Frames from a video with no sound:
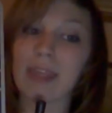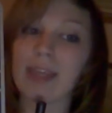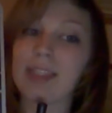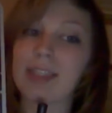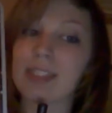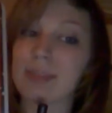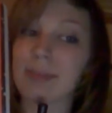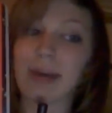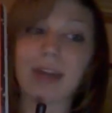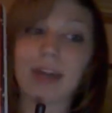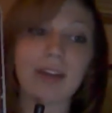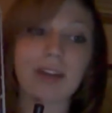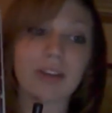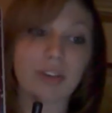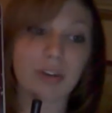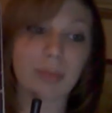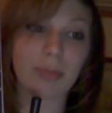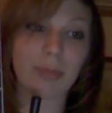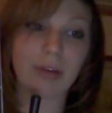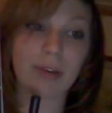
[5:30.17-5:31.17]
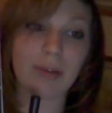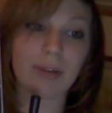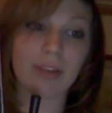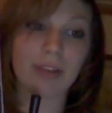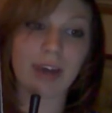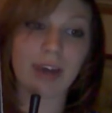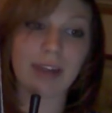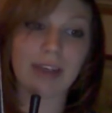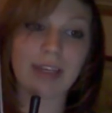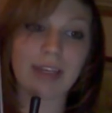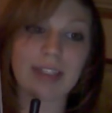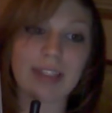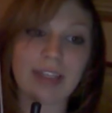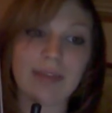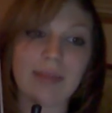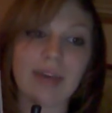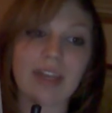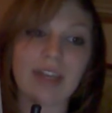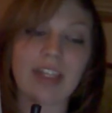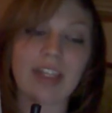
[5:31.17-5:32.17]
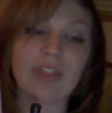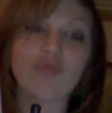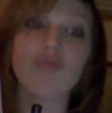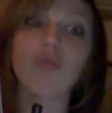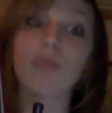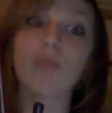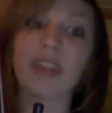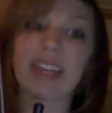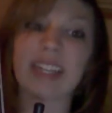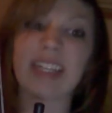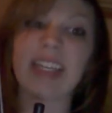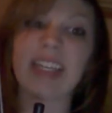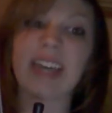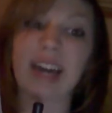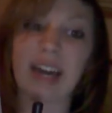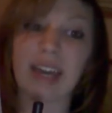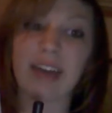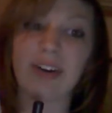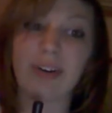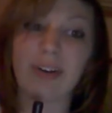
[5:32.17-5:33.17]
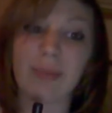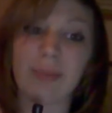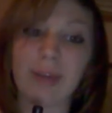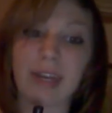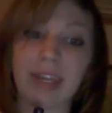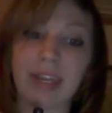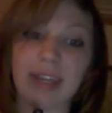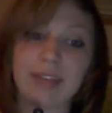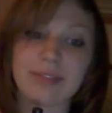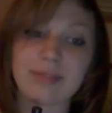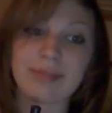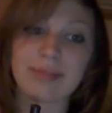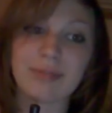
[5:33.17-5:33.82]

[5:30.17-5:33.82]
It's about a little boy with autism, and it's really eye-opening.